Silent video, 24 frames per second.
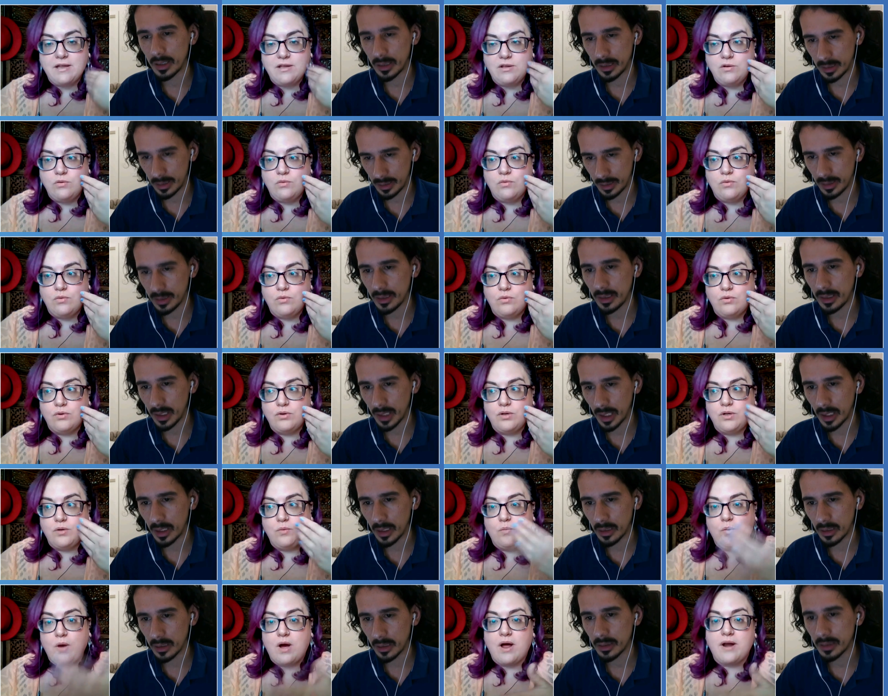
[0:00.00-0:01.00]
Speaker 1: that
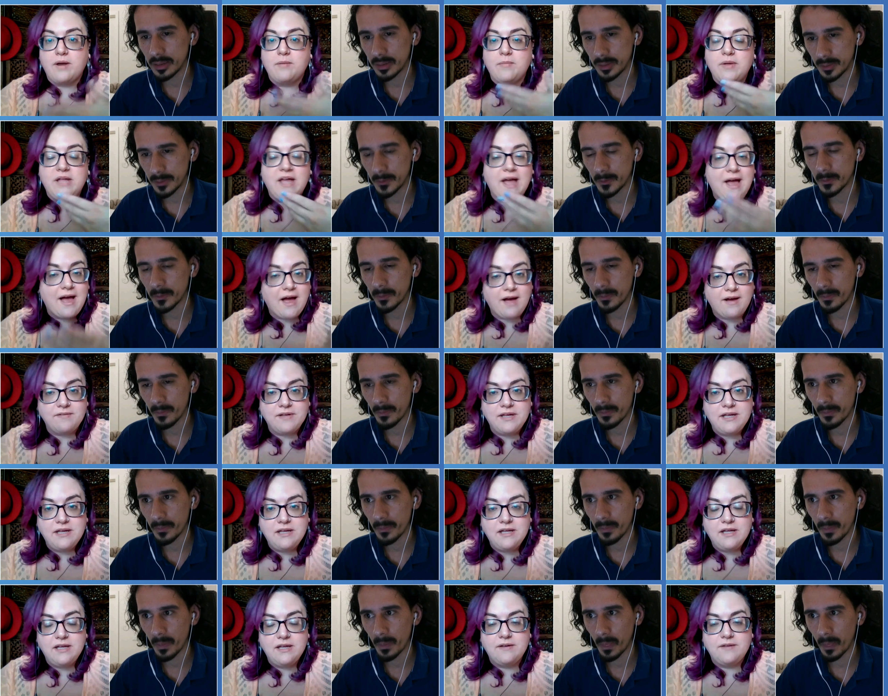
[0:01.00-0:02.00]
you you want to be
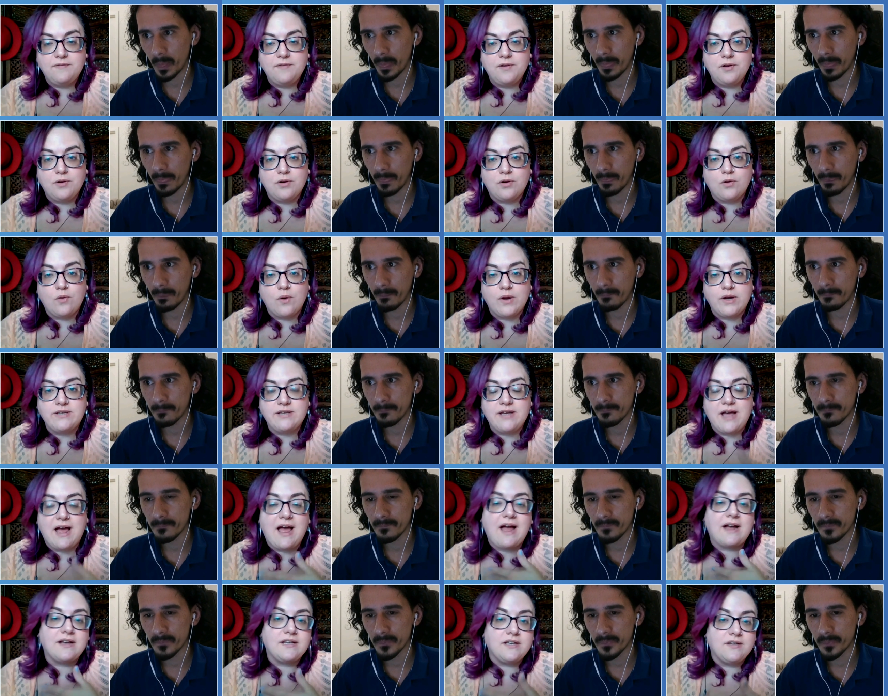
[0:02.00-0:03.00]
having if you're
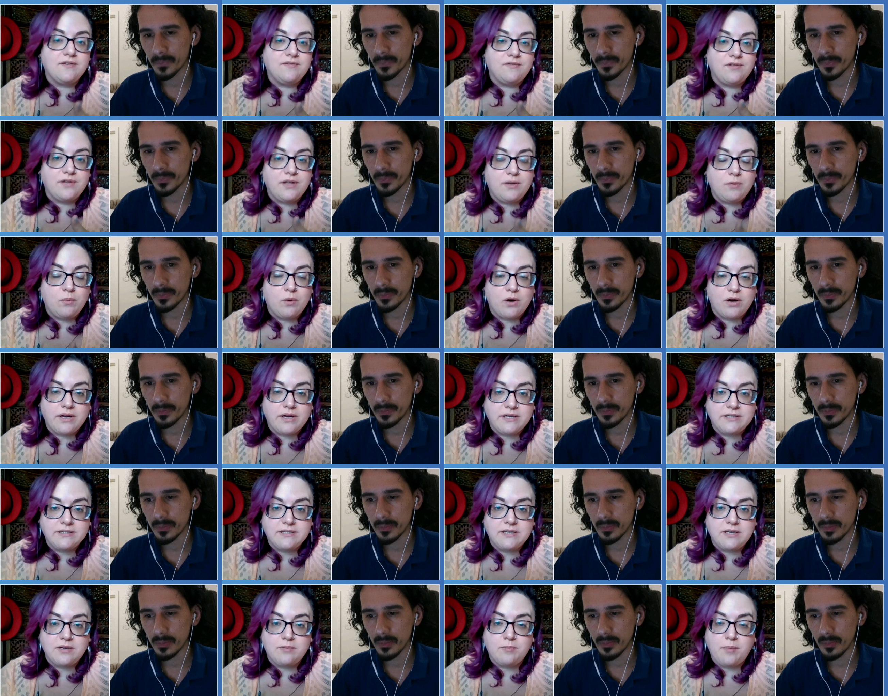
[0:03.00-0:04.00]
going to actively
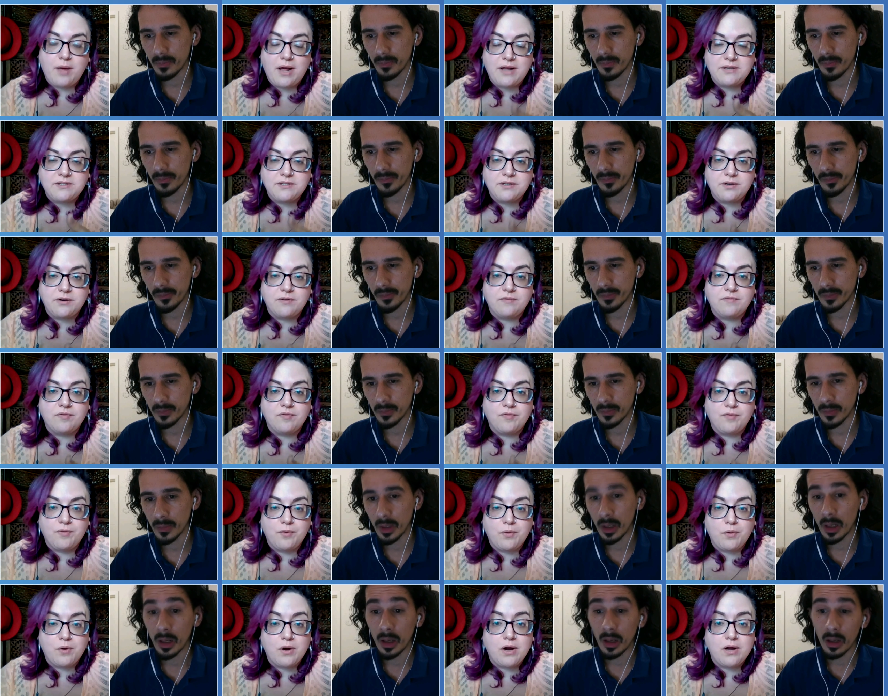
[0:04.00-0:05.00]
work as an
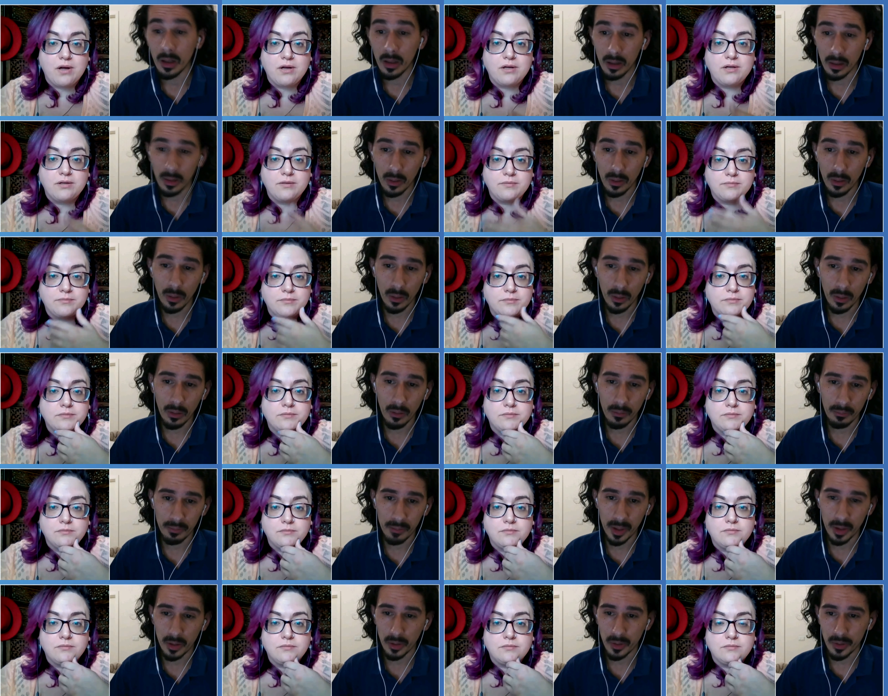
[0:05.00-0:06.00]
ambassador for Fedora.
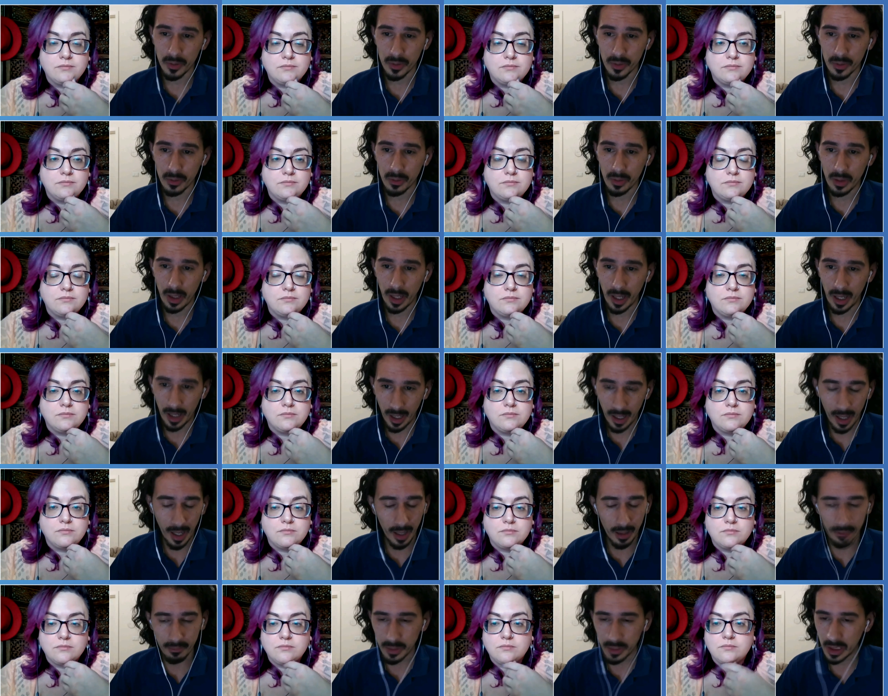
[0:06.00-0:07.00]
Speaker 2: Because
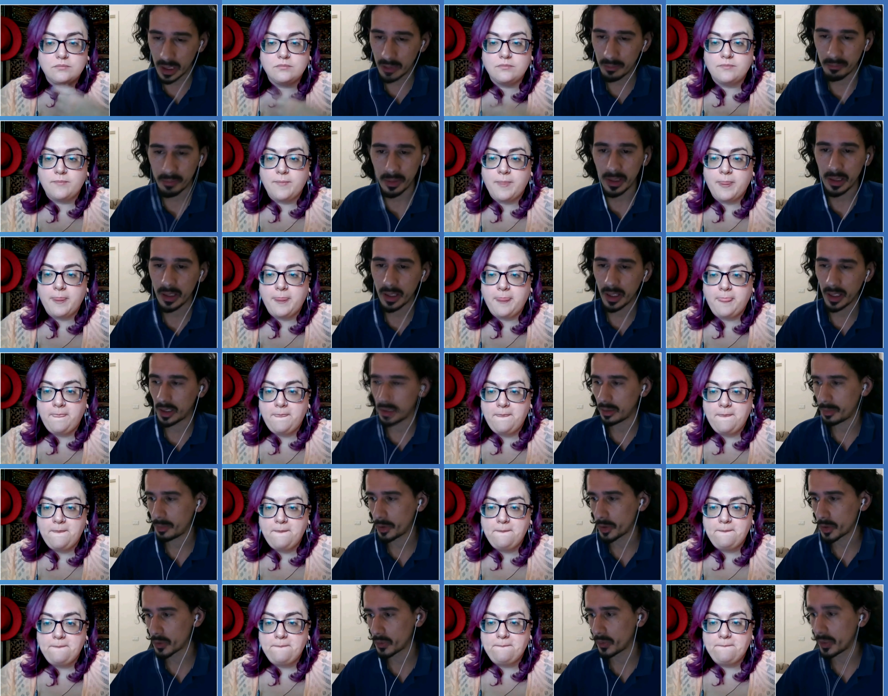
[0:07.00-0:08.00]
I'm completely agree,
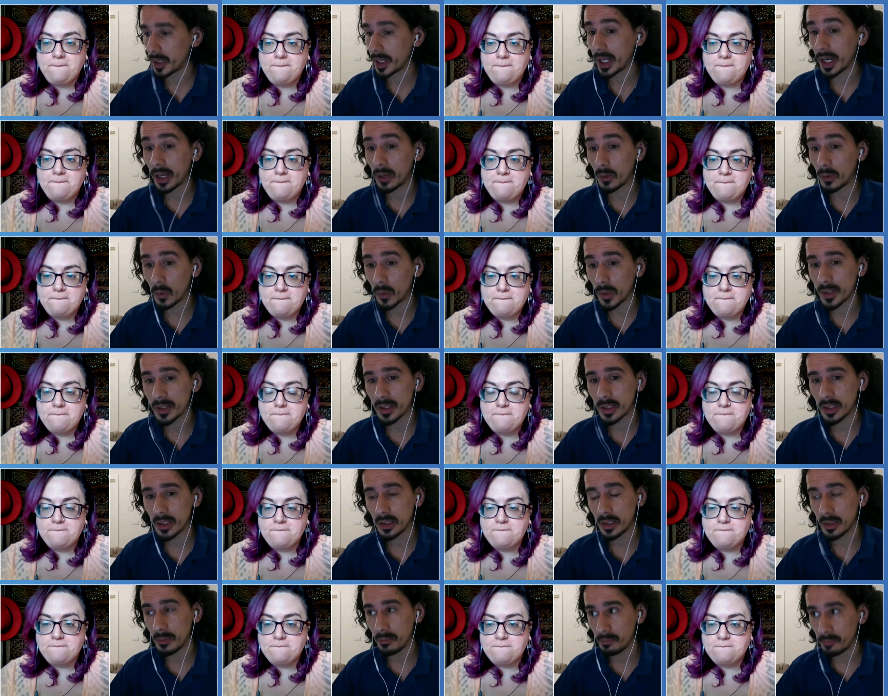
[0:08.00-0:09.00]
because when I was
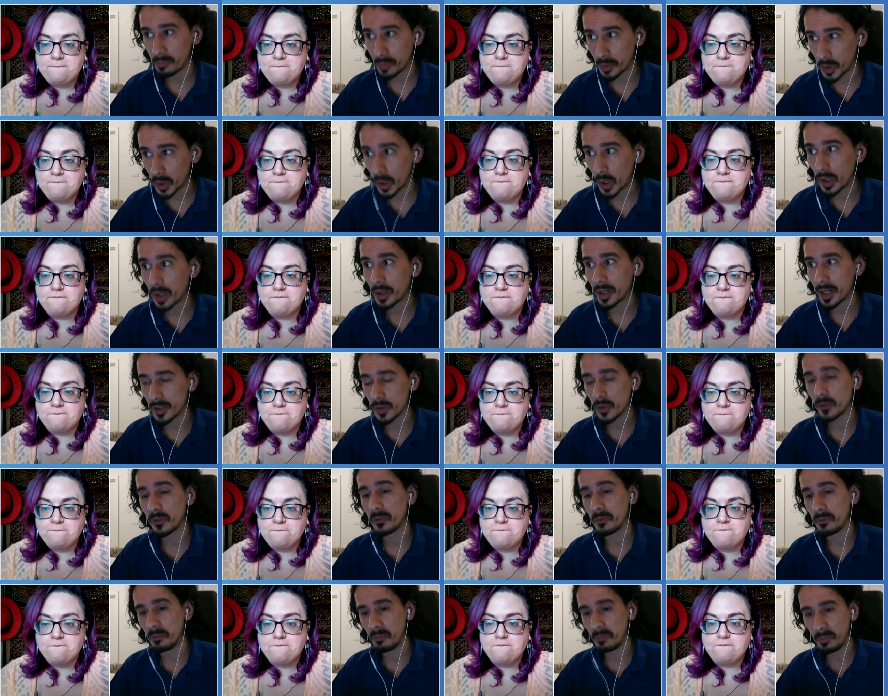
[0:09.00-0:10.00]
in the progress of
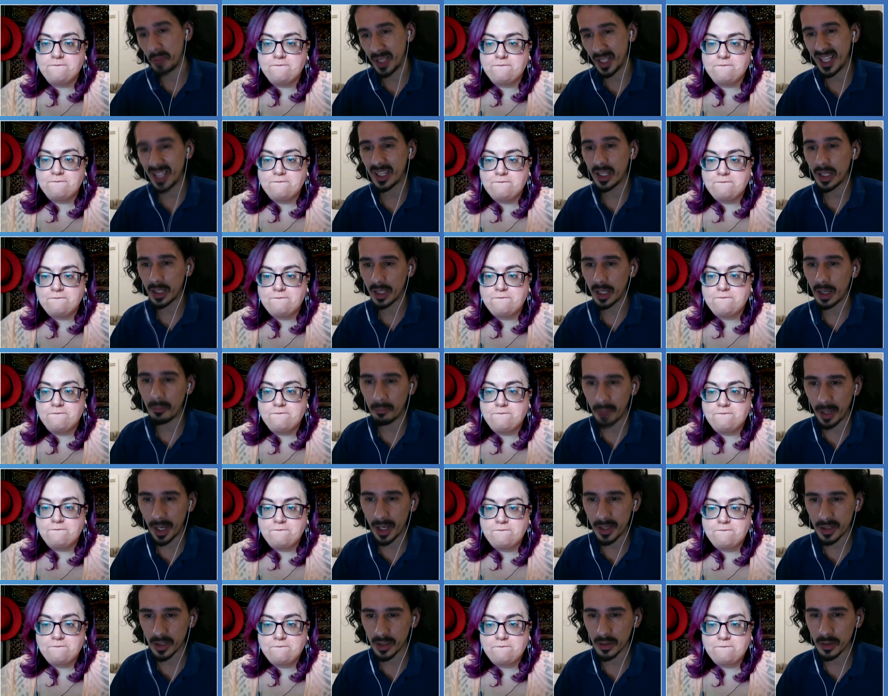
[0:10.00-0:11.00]
being an
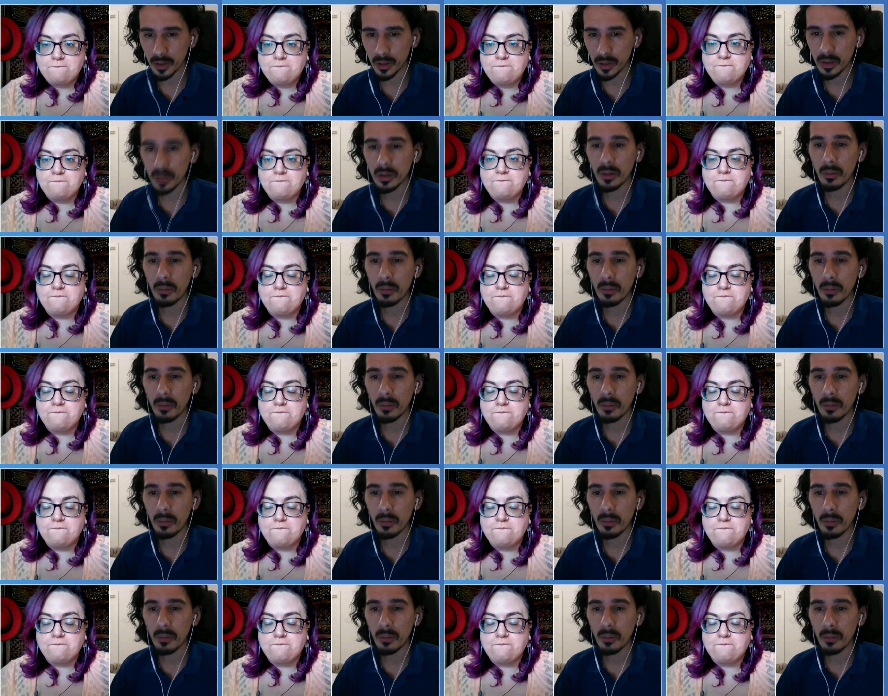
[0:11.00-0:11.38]
ambassador,